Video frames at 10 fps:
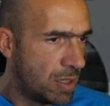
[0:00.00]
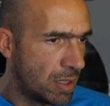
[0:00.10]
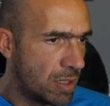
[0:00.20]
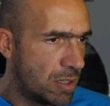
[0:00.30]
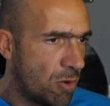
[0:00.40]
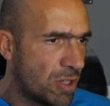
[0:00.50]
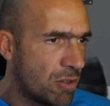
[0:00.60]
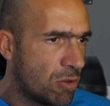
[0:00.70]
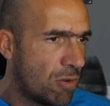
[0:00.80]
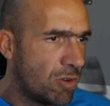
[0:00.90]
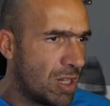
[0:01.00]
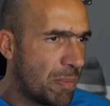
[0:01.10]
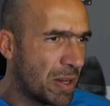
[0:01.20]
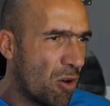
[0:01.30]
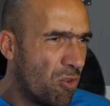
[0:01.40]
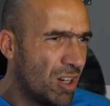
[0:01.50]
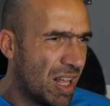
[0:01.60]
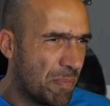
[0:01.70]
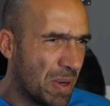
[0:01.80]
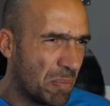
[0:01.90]
Like this, so it's not overlapping.
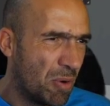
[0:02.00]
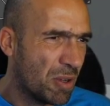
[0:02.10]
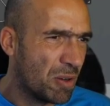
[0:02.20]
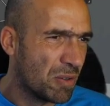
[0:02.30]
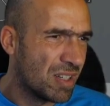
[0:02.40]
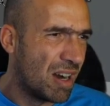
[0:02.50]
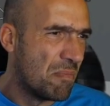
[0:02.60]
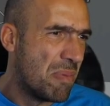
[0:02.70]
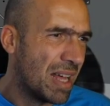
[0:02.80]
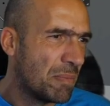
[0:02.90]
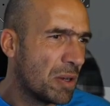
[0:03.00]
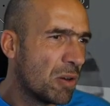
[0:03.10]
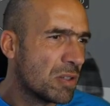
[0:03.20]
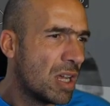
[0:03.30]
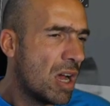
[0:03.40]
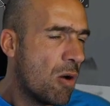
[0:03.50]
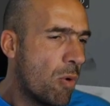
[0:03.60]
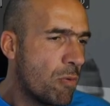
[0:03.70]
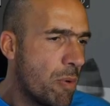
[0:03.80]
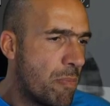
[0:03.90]
Overlapping polygons are bad because
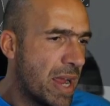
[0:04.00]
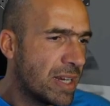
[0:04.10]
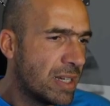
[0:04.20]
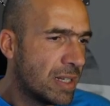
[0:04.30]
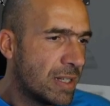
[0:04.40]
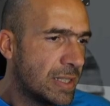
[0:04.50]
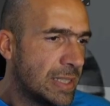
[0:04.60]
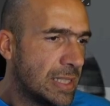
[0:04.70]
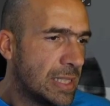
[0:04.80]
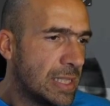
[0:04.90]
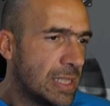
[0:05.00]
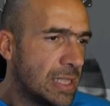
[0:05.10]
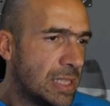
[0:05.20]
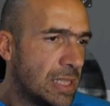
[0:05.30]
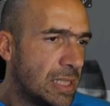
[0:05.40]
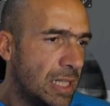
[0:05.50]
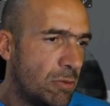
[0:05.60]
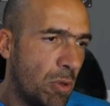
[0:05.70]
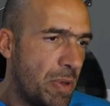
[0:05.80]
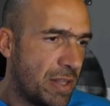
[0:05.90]
when we bake,
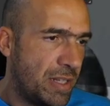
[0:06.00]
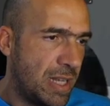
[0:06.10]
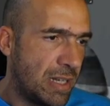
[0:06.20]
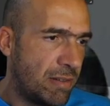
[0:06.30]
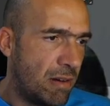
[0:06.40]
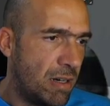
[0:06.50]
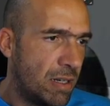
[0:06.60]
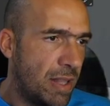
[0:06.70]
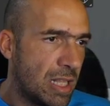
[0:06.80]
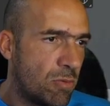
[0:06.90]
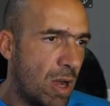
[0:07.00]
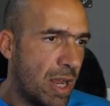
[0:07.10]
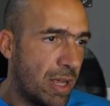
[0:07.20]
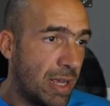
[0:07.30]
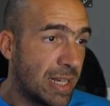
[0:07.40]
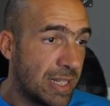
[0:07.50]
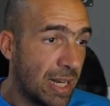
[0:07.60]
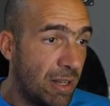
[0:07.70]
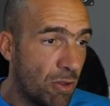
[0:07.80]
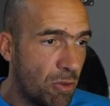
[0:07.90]
it will be a disaster. That's why
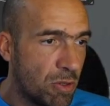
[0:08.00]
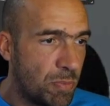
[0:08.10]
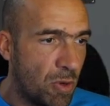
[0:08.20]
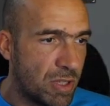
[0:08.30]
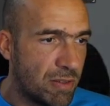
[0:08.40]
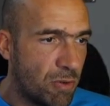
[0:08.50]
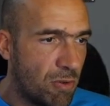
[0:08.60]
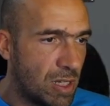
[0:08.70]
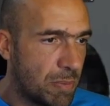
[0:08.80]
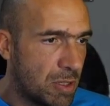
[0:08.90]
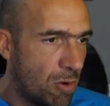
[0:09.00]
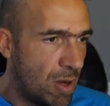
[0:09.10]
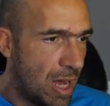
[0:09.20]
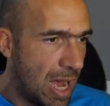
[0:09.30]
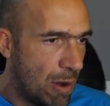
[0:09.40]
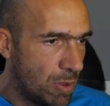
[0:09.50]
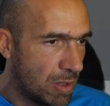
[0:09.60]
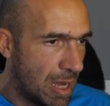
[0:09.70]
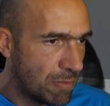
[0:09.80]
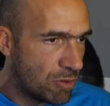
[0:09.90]
exactly on those points of overlap. So
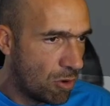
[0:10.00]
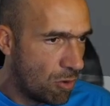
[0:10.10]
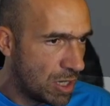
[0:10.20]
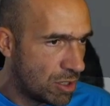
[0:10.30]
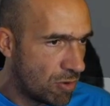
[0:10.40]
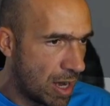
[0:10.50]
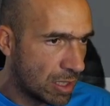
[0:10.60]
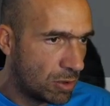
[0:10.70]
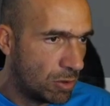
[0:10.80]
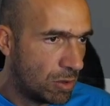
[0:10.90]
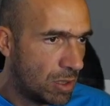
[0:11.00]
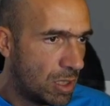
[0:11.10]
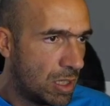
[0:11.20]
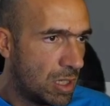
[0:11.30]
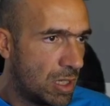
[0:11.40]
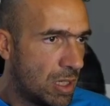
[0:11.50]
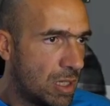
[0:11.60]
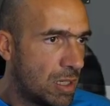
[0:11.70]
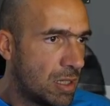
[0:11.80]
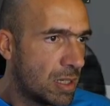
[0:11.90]
I'm always trying to
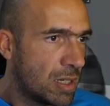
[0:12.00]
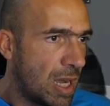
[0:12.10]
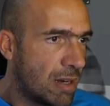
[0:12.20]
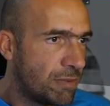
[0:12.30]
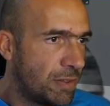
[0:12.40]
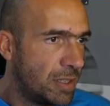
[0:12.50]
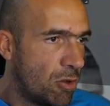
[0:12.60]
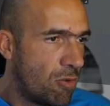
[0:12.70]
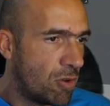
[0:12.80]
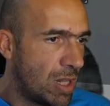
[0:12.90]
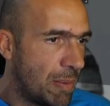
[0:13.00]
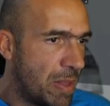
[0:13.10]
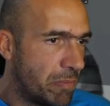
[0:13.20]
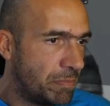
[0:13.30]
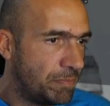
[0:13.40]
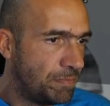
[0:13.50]
kind of unoverlap them.